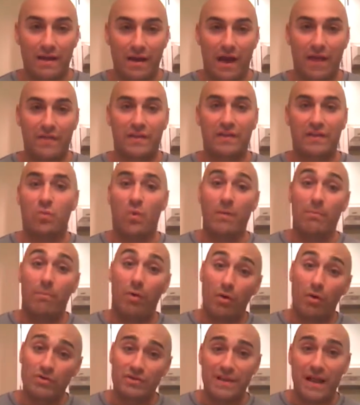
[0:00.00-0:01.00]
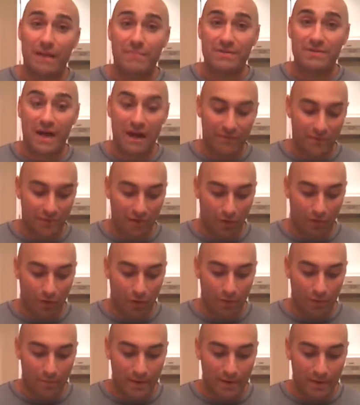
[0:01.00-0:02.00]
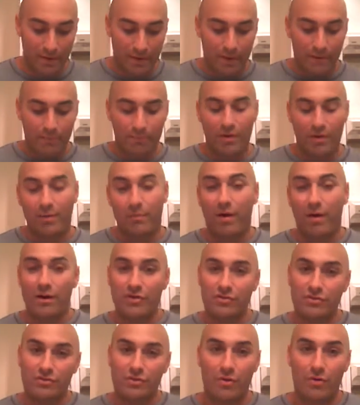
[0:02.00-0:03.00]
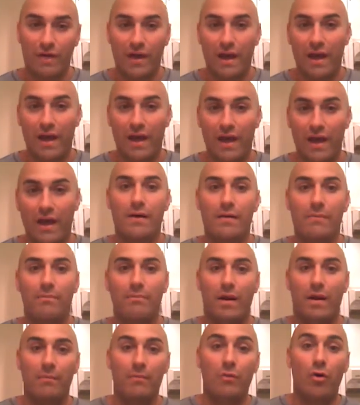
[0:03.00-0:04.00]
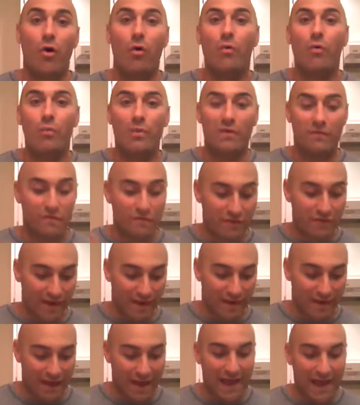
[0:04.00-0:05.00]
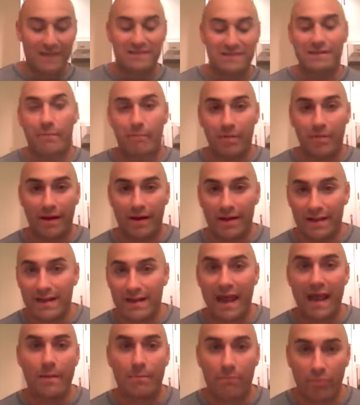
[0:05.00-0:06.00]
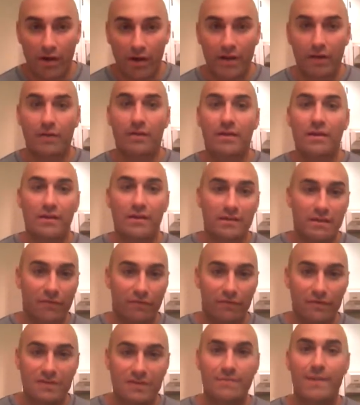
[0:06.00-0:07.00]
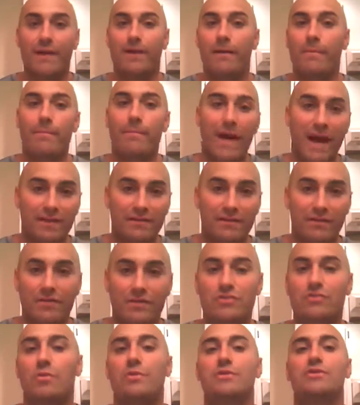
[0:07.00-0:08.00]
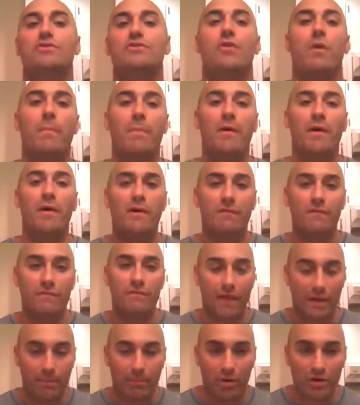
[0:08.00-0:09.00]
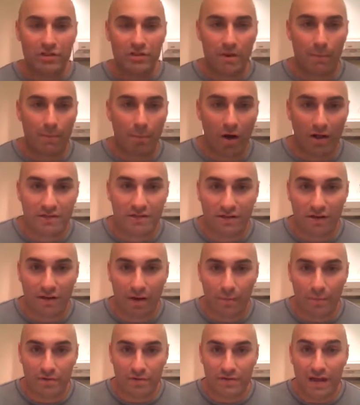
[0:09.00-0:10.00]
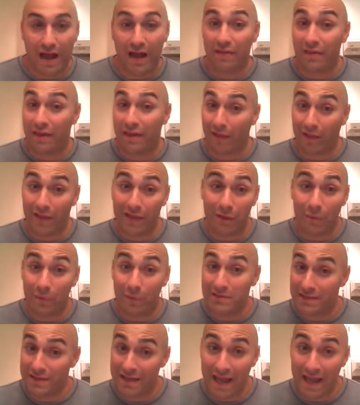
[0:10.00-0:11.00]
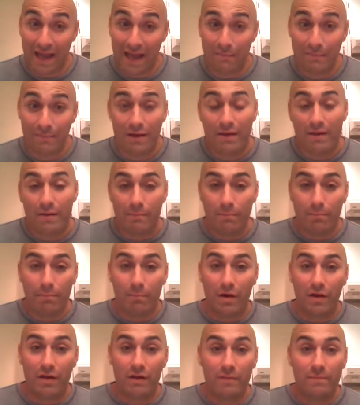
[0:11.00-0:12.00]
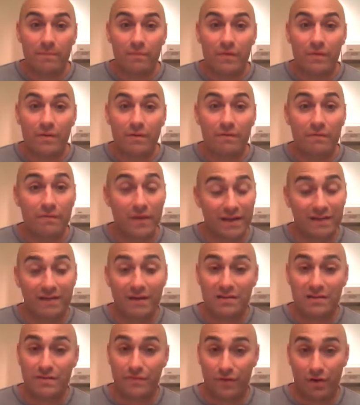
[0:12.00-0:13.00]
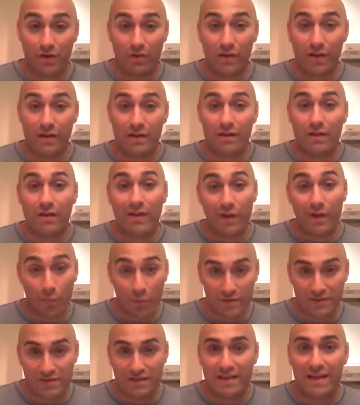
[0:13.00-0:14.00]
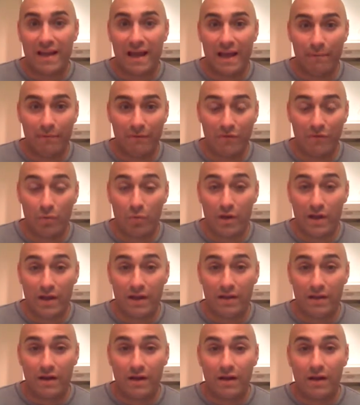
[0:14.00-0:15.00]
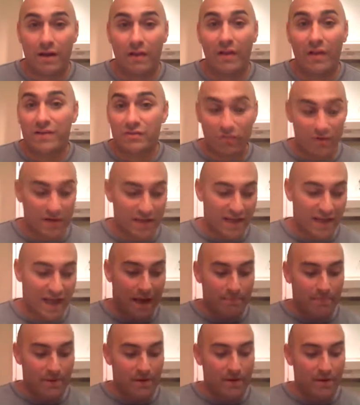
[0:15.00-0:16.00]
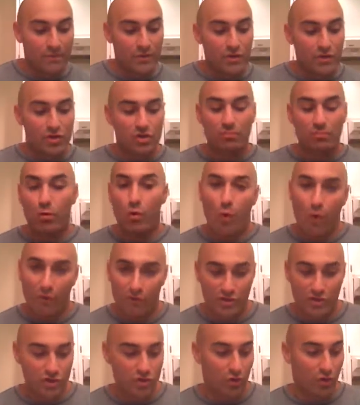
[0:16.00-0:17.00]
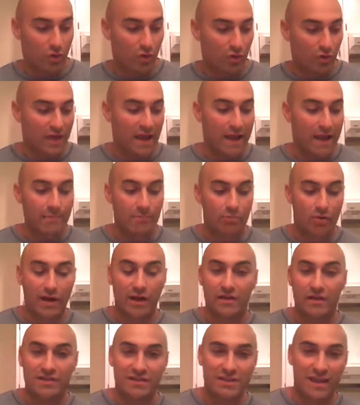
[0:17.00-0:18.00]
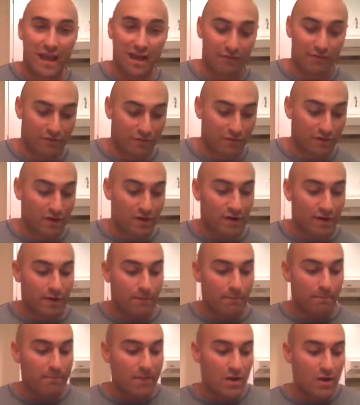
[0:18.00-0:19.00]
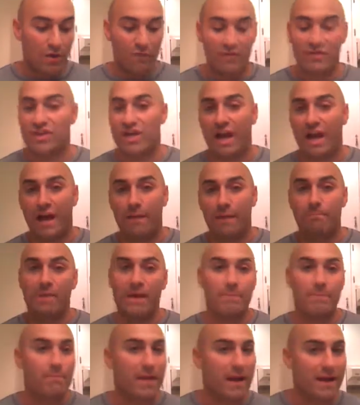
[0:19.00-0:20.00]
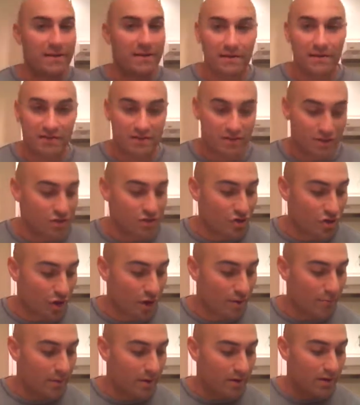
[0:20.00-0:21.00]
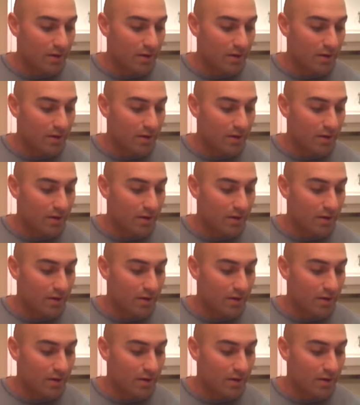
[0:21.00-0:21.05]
I think Dwayne Bowe snaps out of it a little bit. Brandon Marshall's okay, but I'm going with Vic as the big game breaker, difference maker back to the Georgia Dome. Vic puts up monster numbers. I think Atlanta wins the game, but Vic does it for Clint. Clint wins the game of the week. Let's recap it. Shmoo over Joel, game breaker Stafford. Me over Chad, Big Ben does the job.